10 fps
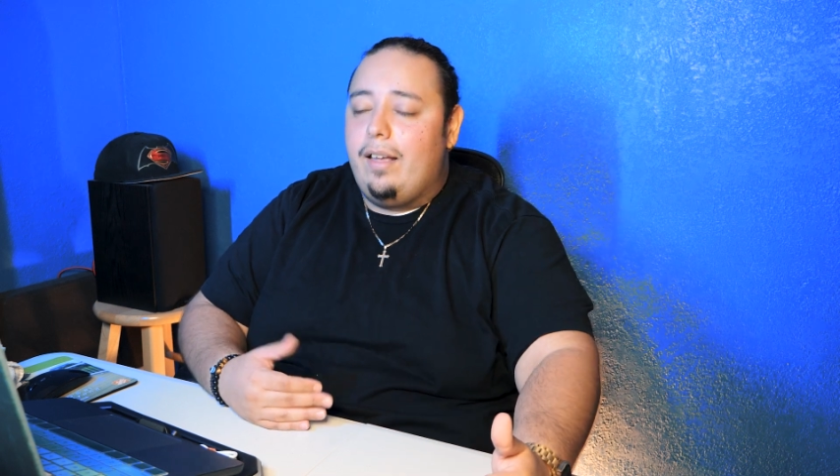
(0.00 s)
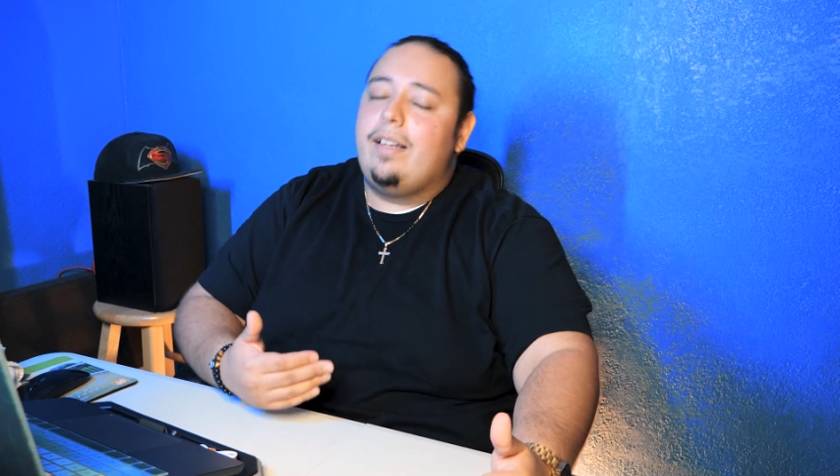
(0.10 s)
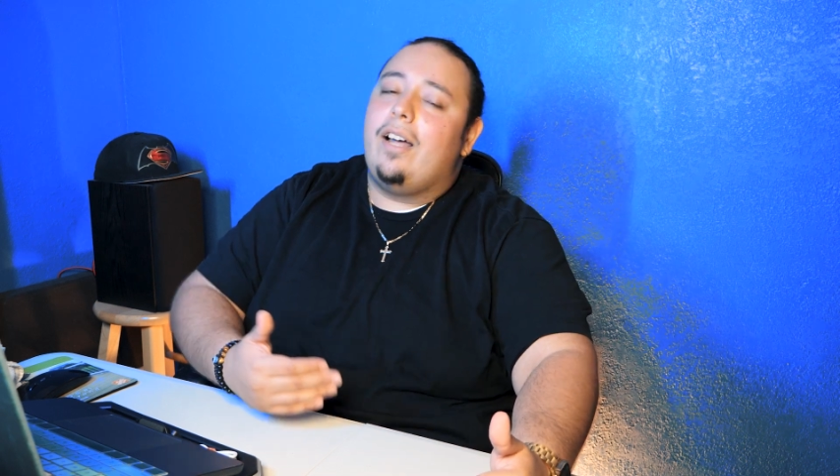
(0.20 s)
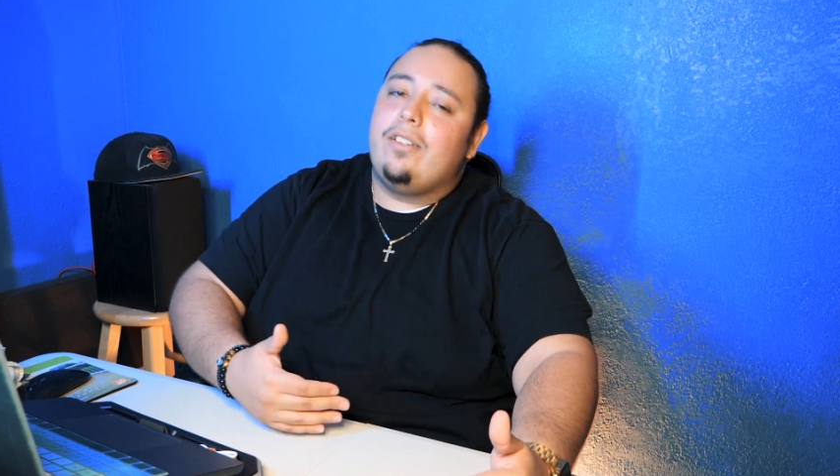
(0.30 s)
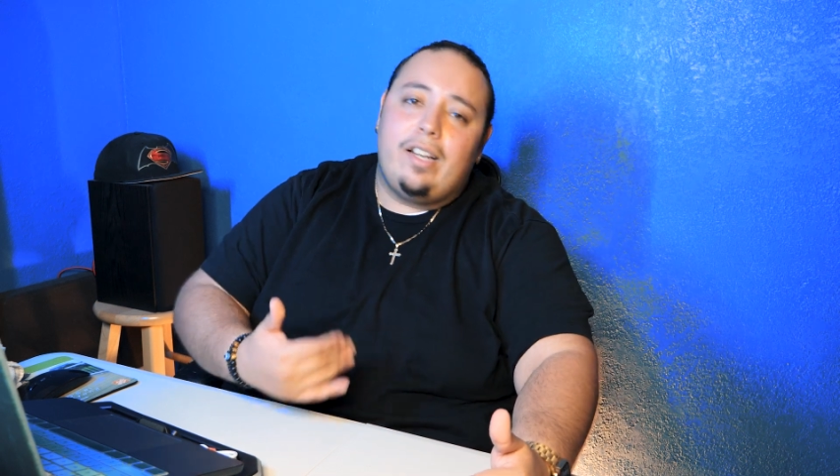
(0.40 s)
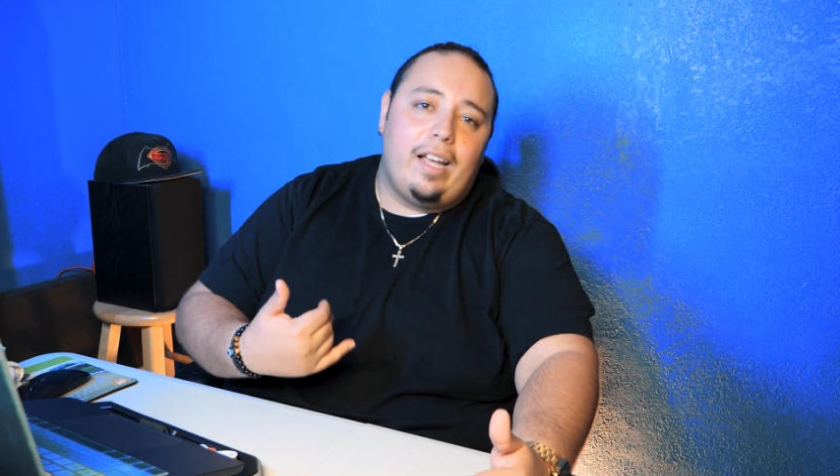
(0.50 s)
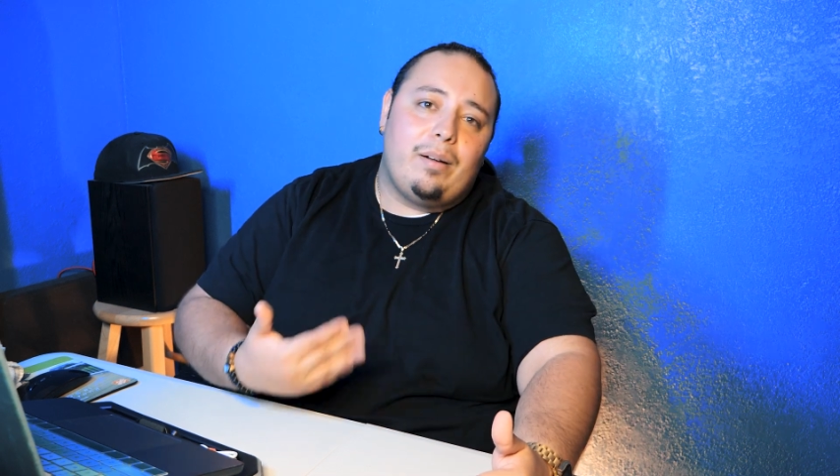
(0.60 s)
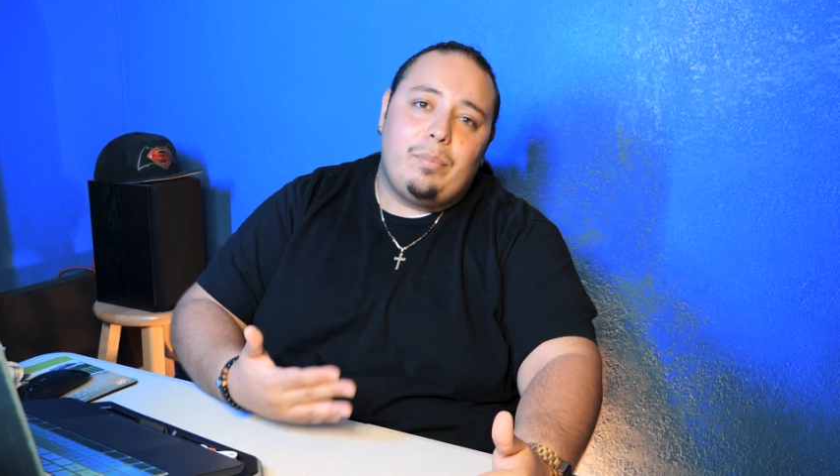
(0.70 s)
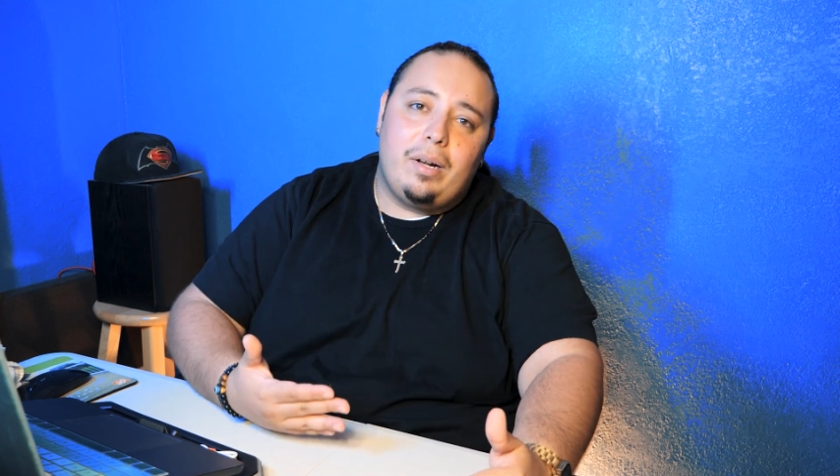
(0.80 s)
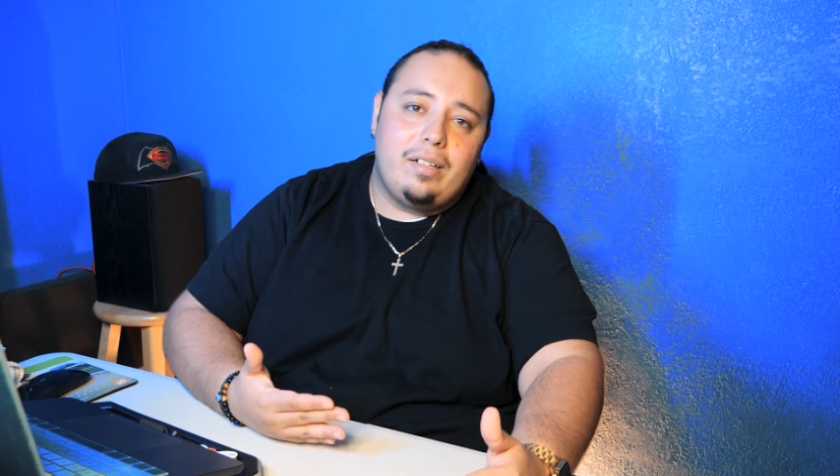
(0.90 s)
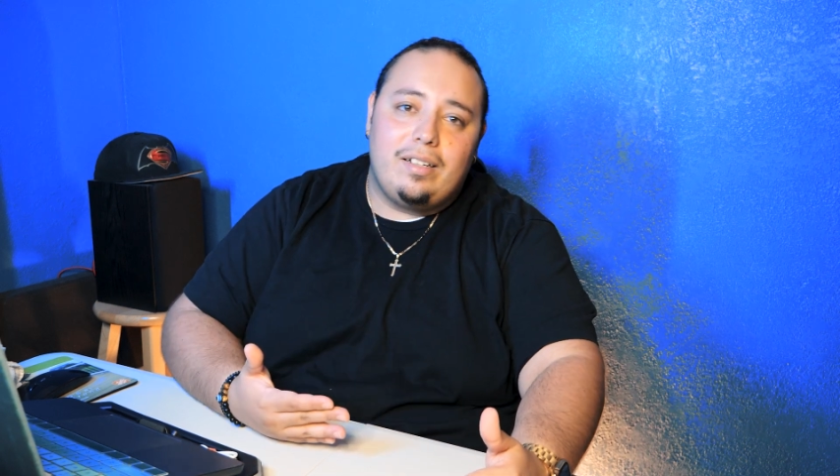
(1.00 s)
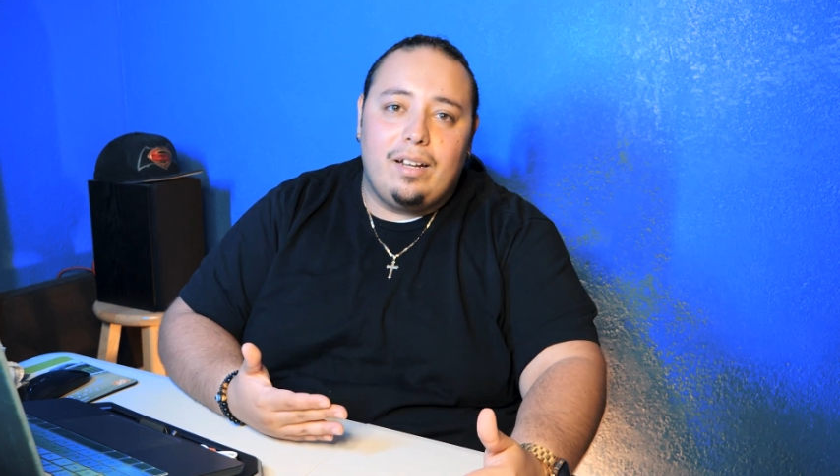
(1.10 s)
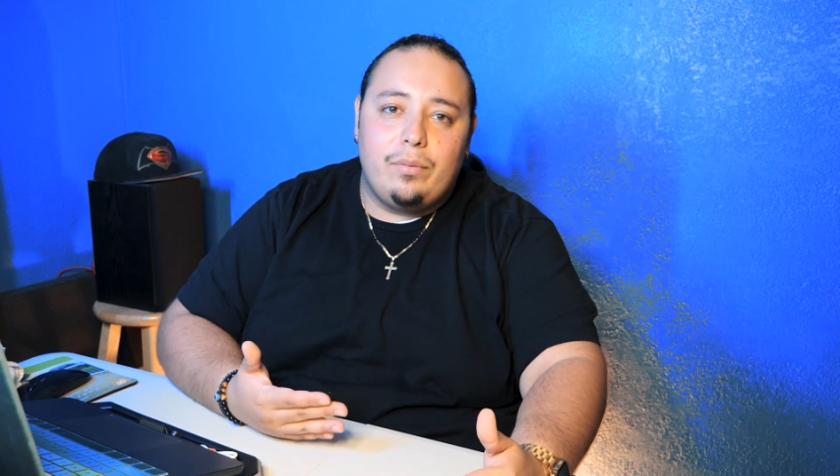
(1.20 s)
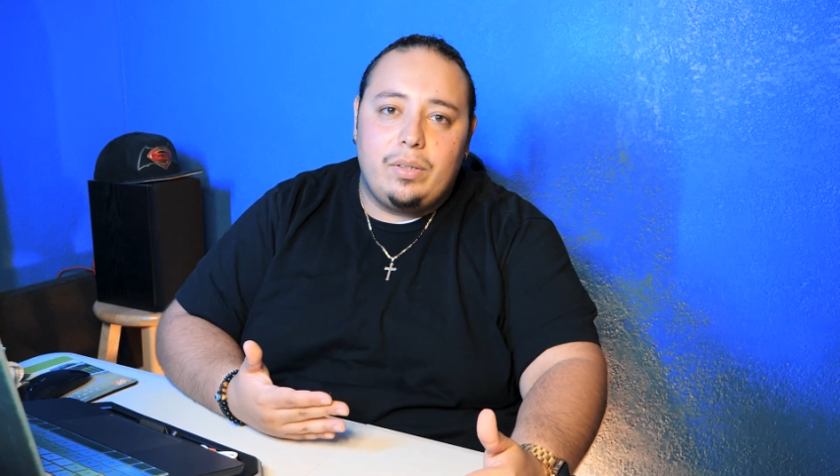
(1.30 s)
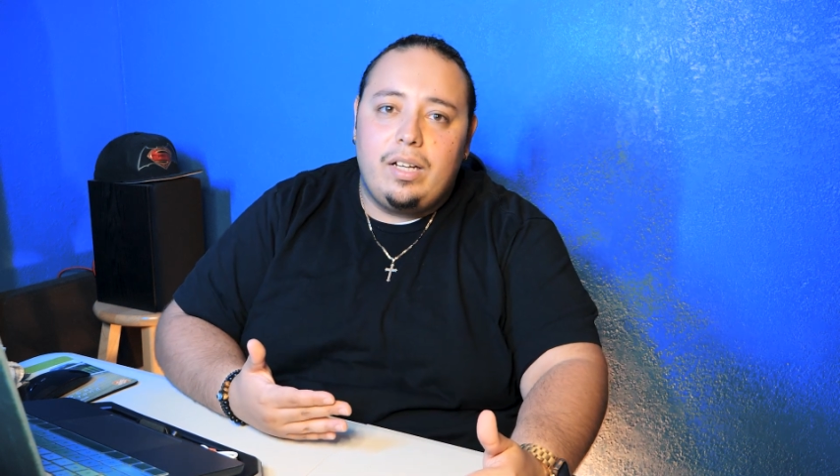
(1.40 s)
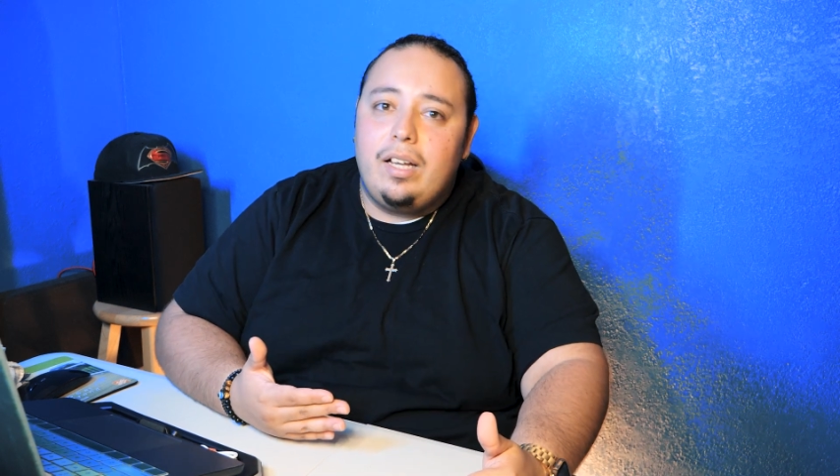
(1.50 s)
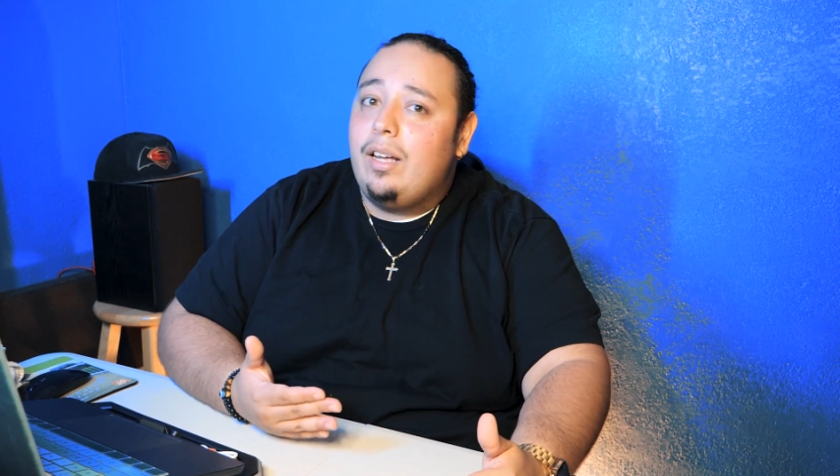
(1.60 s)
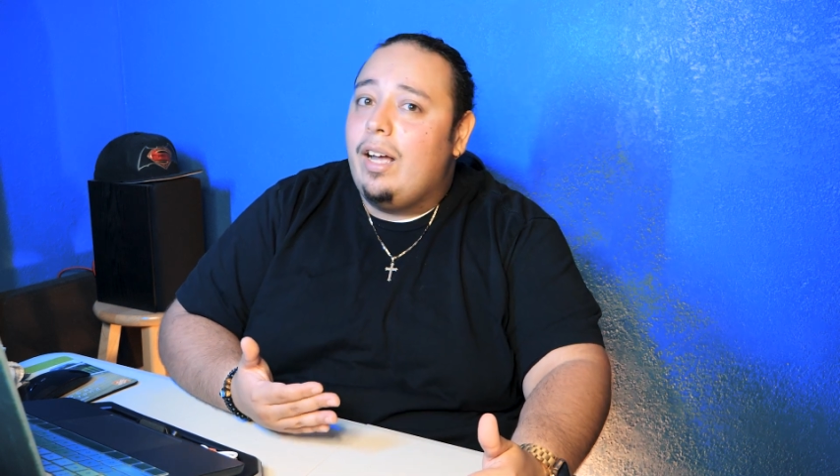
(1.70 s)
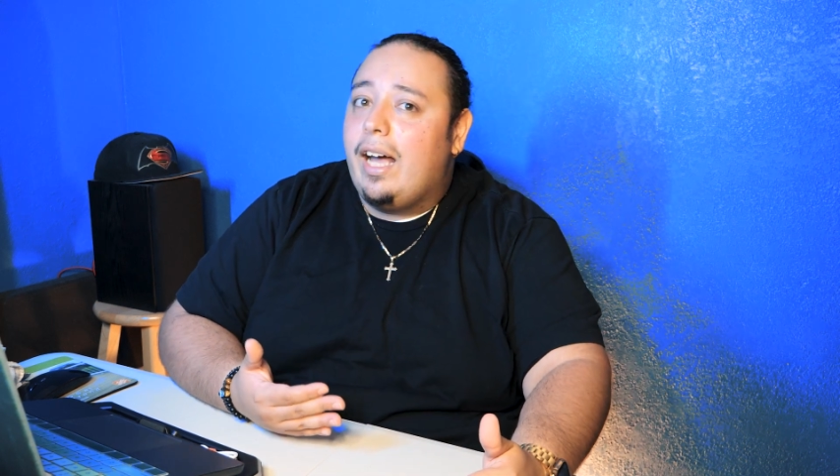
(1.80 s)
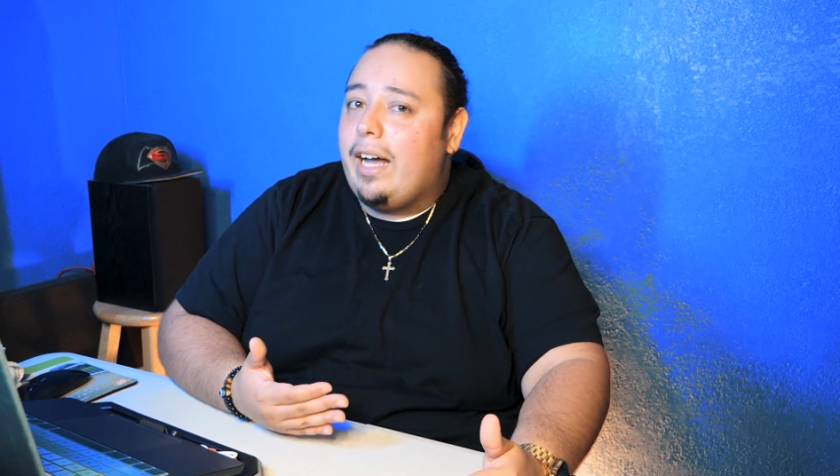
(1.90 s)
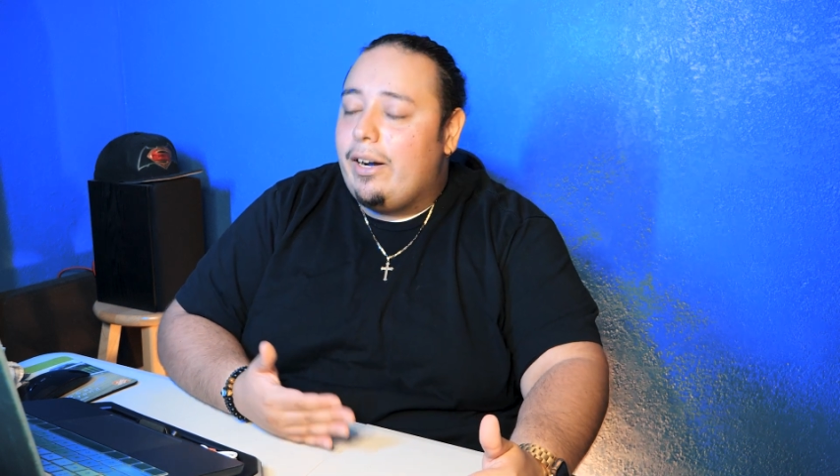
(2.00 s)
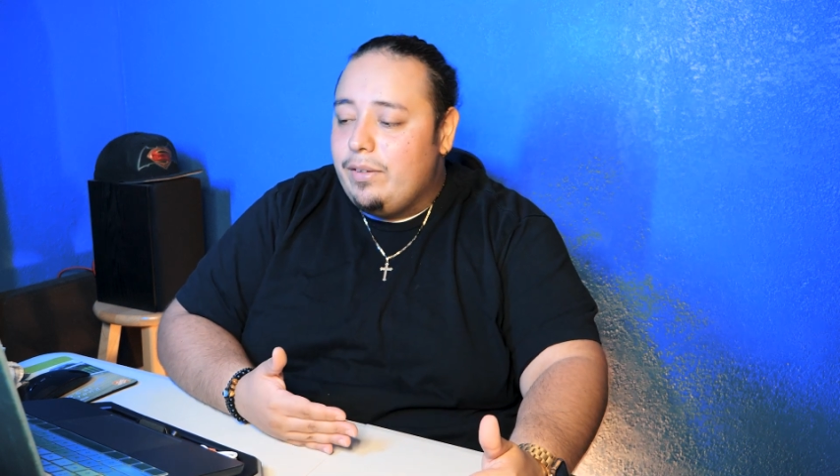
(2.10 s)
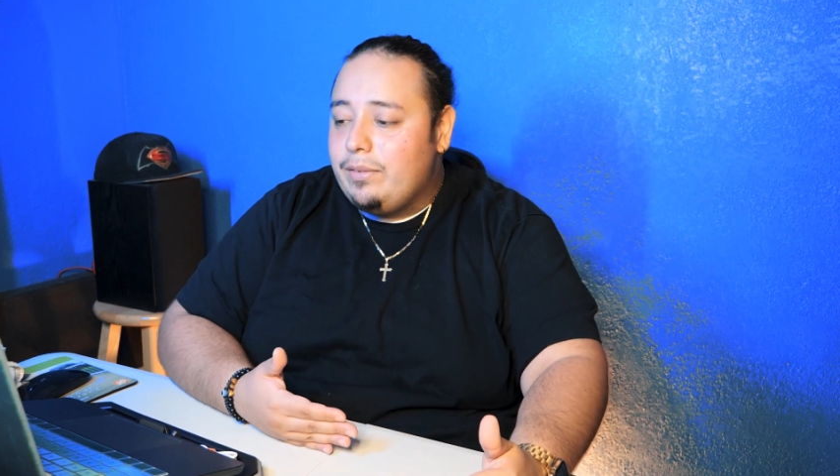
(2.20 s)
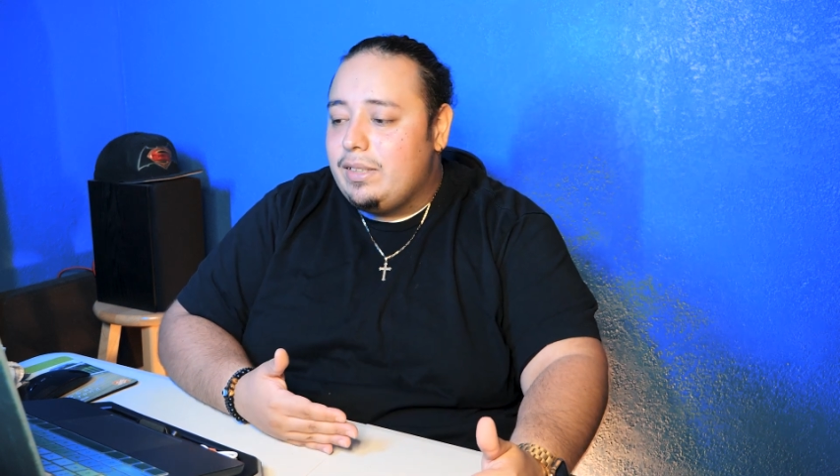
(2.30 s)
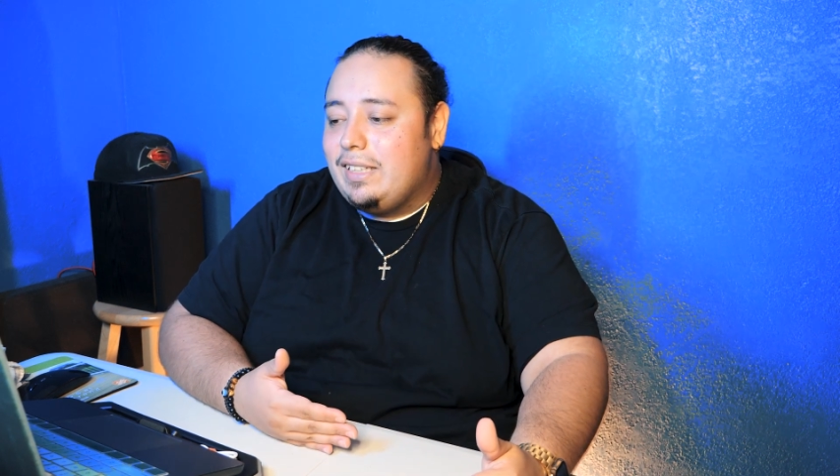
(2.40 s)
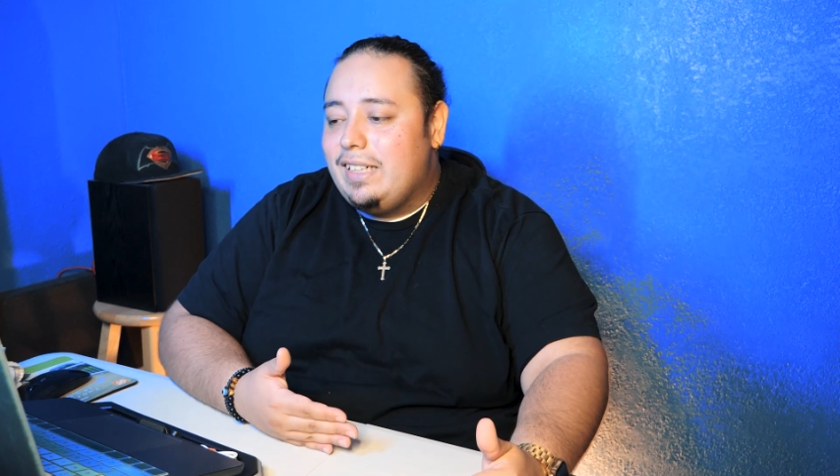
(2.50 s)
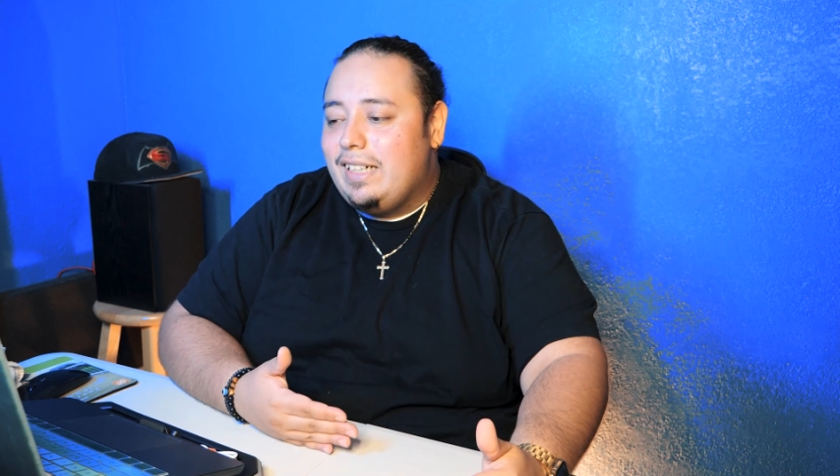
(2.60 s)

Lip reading: And down the line, I'm probably going to love it. However,